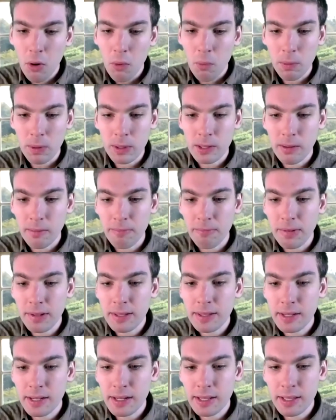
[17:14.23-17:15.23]
was
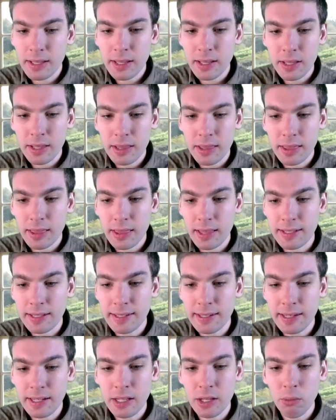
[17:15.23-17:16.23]
visiting the
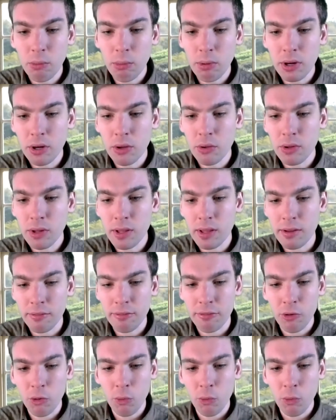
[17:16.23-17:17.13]
city where you live,